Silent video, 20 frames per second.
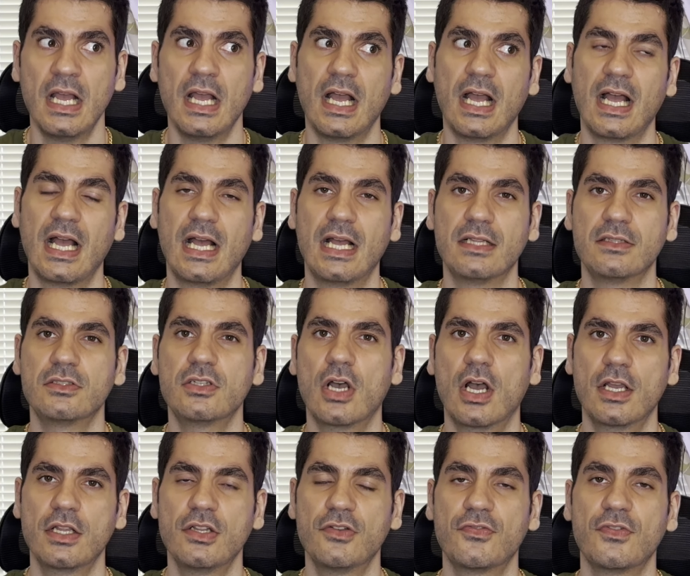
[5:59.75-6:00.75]
and
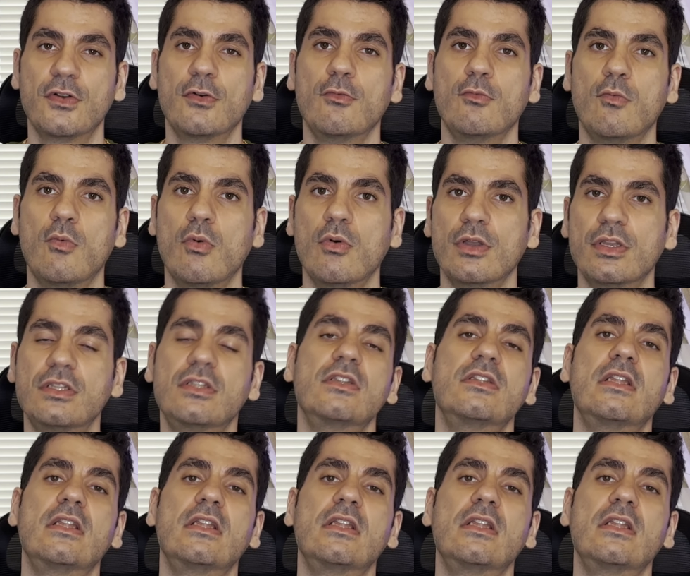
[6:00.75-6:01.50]
kind of avoid